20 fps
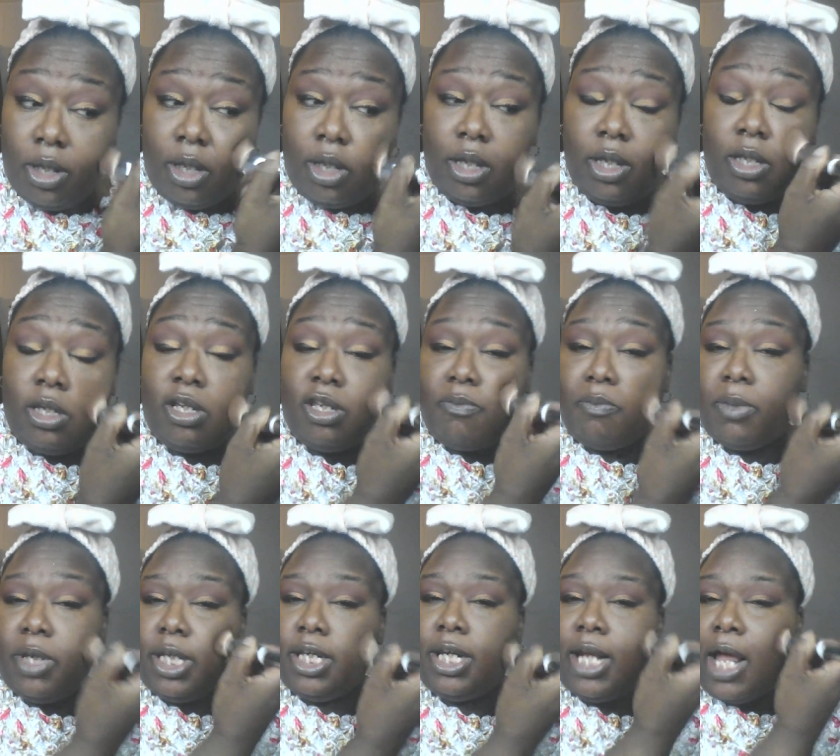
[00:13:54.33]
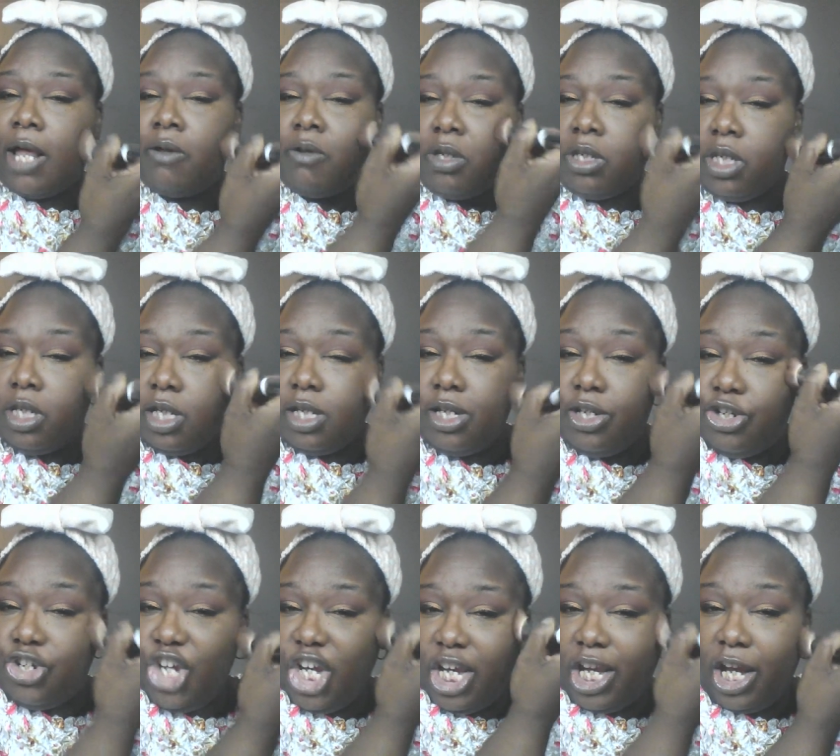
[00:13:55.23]
And just blend it out into the
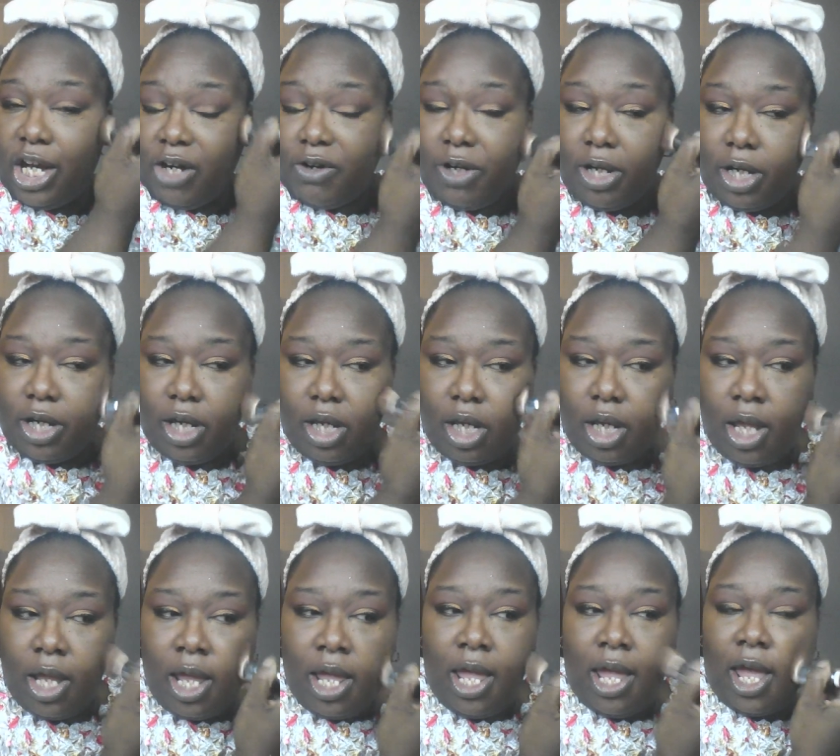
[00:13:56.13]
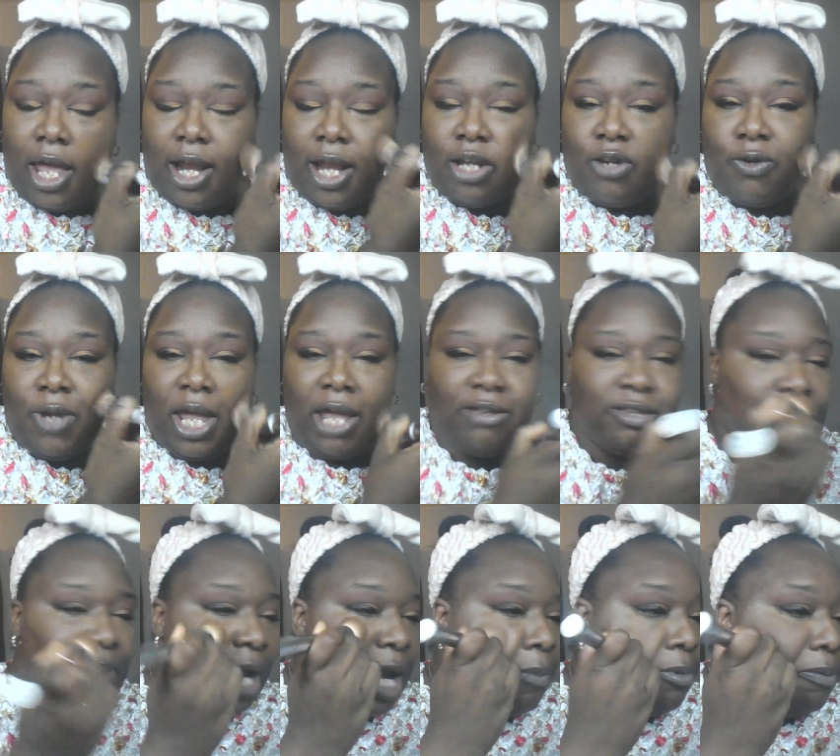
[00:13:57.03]
cheek area. And I do have some
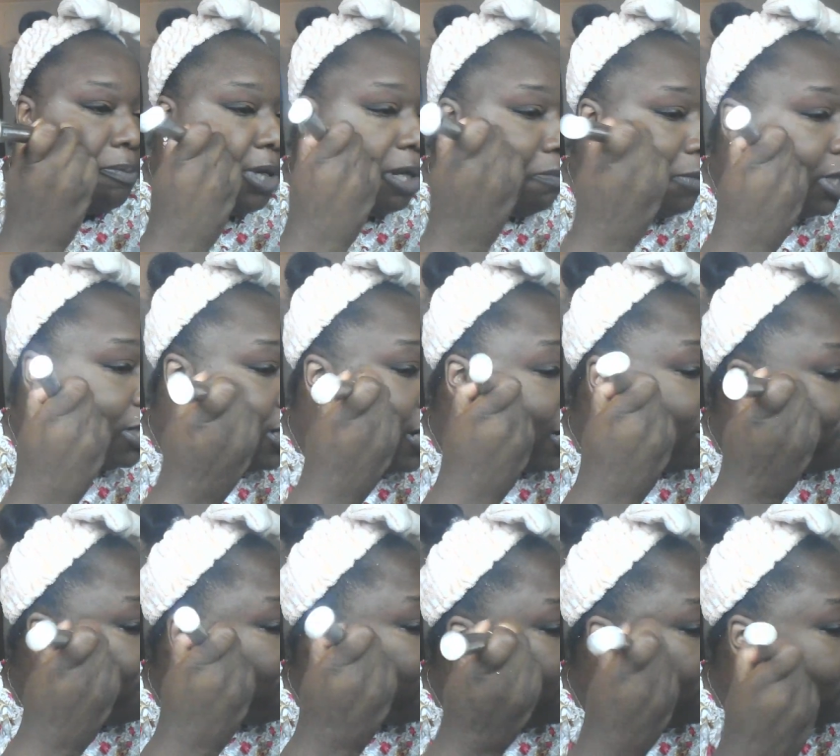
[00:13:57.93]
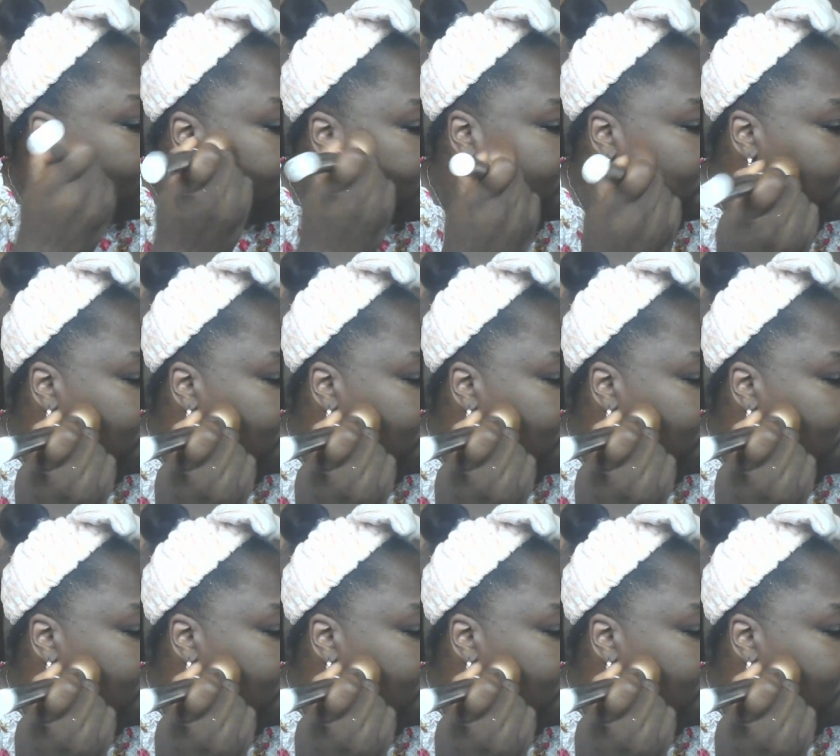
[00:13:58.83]
hyperpigmentation or some